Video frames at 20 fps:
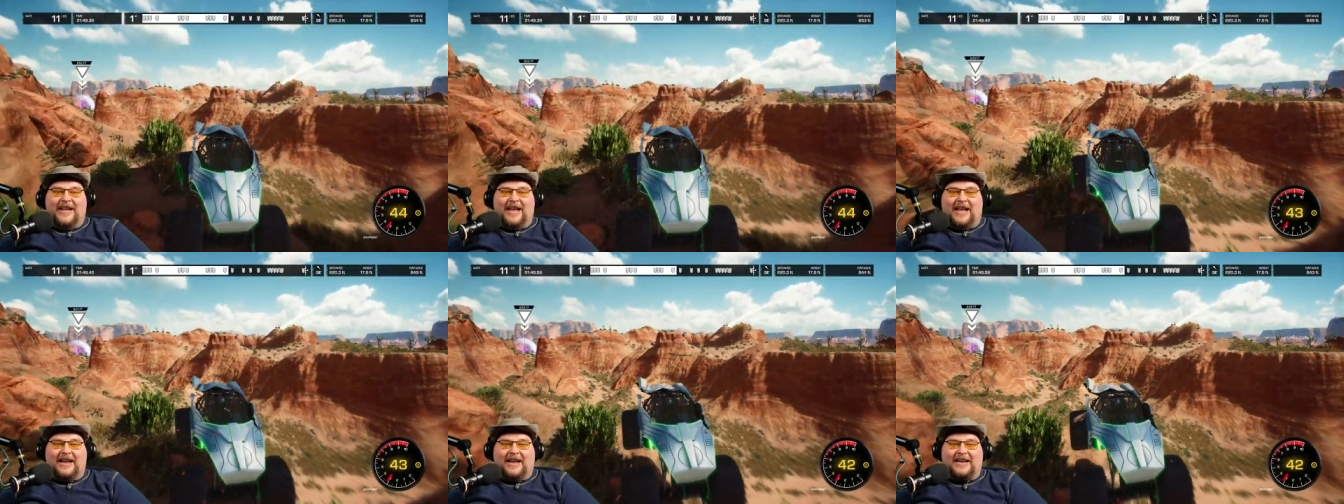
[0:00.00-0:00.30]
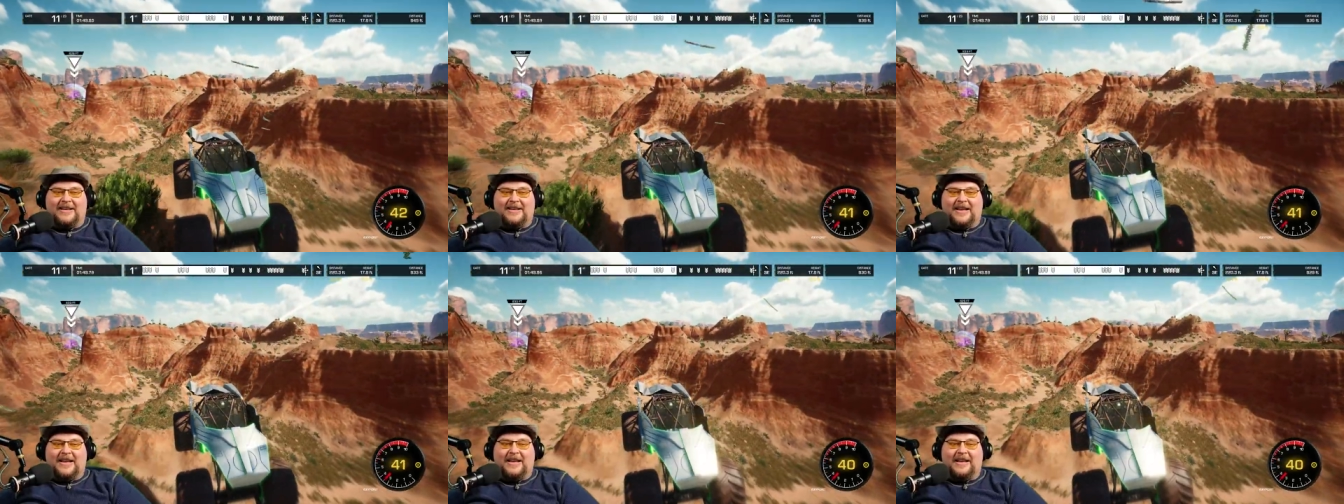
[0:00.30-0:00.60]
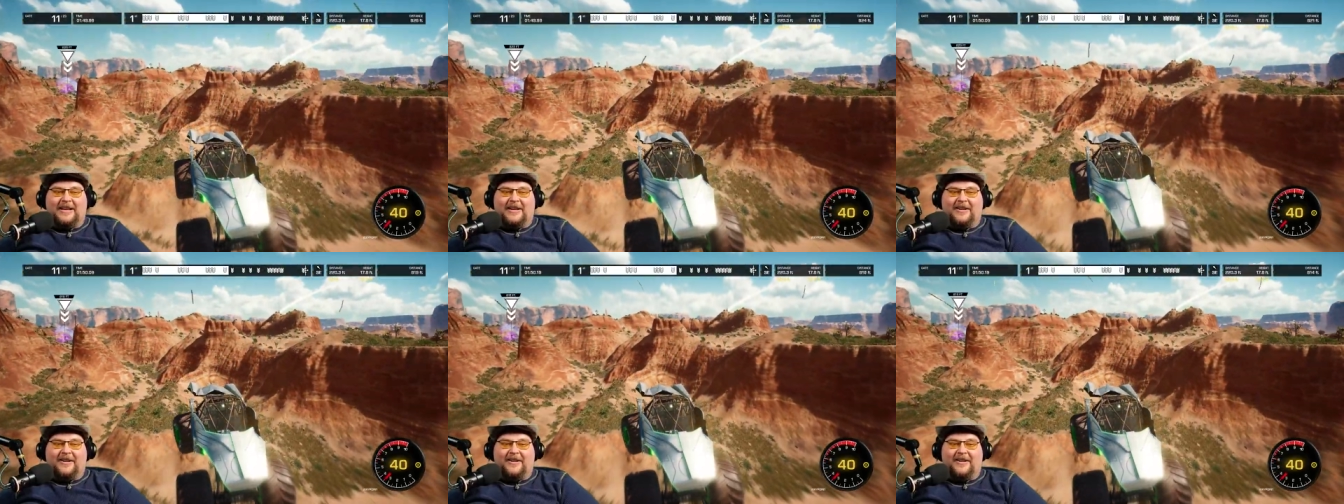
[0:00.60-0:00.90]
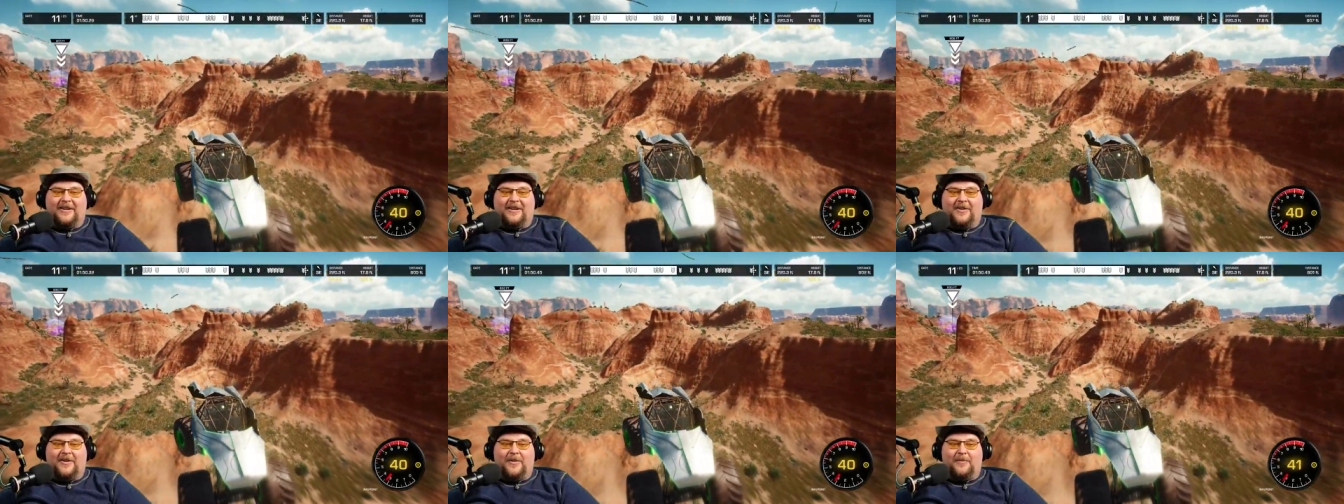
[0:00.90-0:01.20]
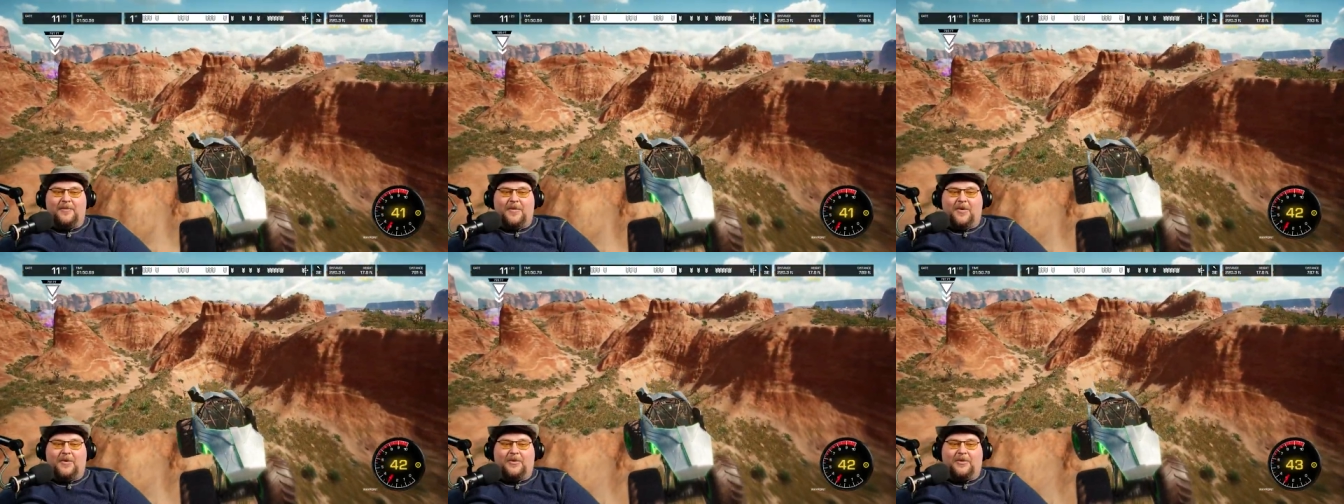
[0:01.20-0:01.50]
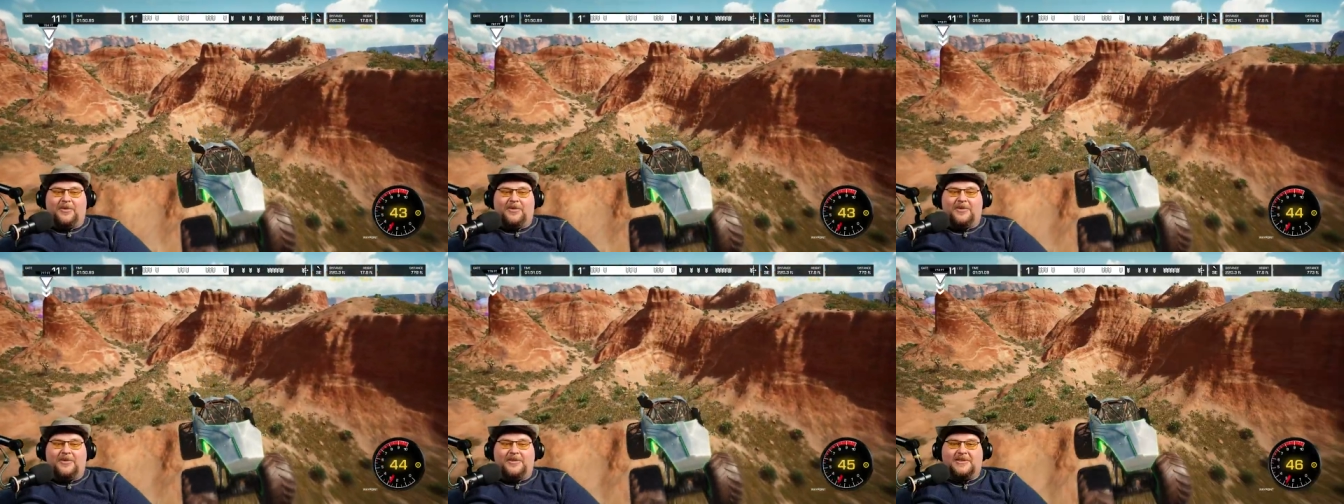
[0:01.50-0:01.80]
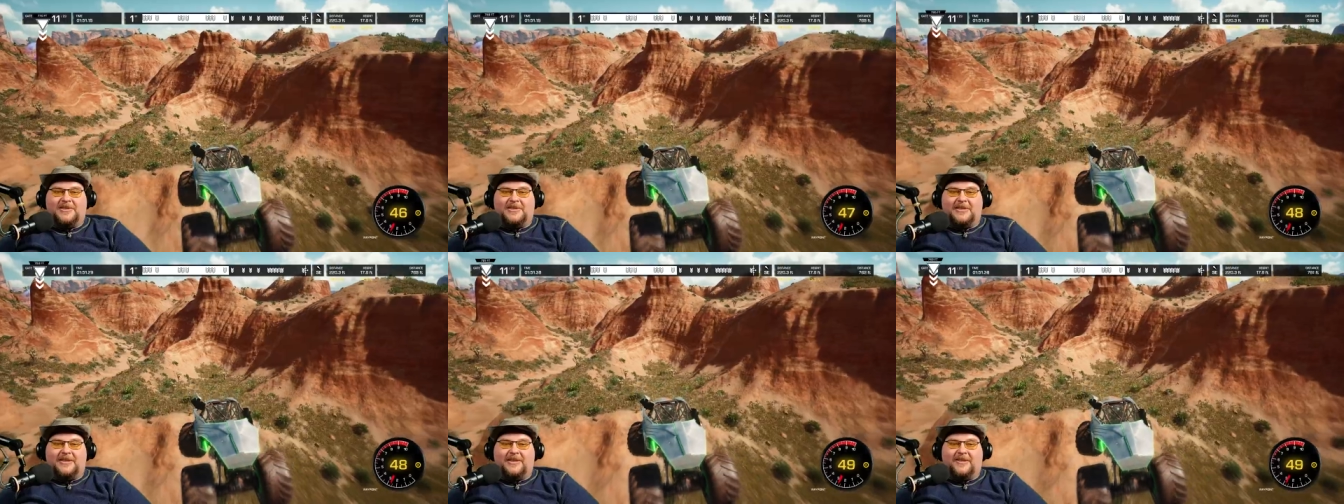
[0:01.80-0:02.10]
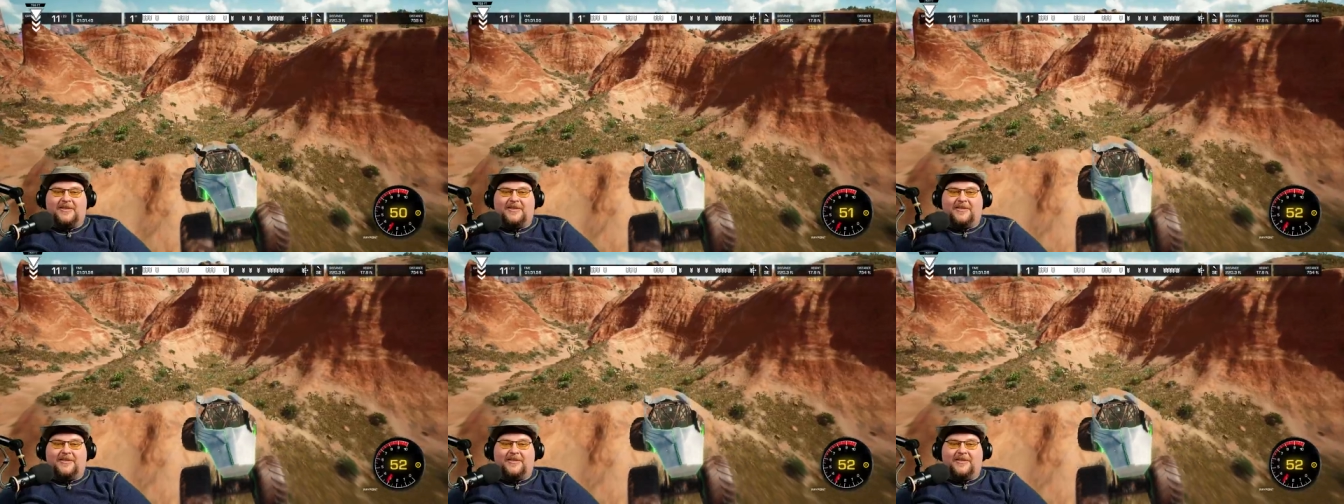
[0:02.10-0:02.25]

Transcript: I can hear the motors